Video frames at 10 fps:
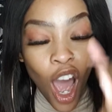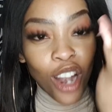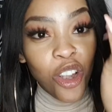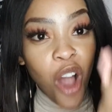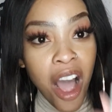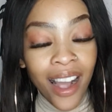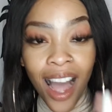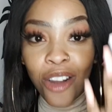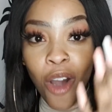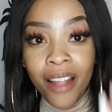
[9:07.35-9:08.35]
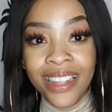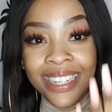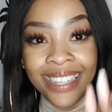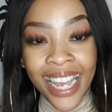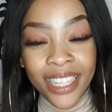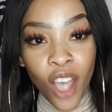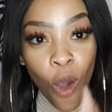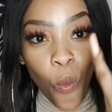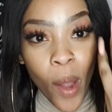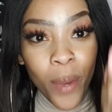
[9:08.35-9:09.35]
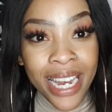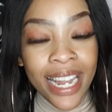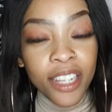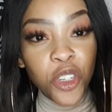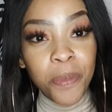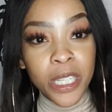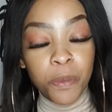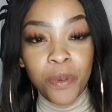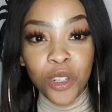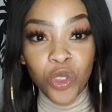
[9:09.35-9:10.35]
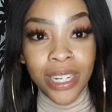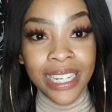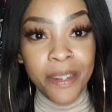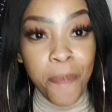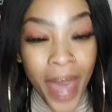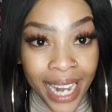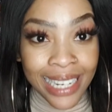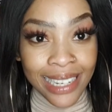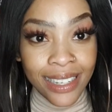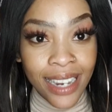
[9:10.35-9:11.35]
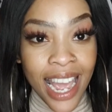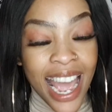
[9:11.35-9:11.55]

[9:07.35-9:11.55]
Long are gone the days where we need to be spiritually dependent.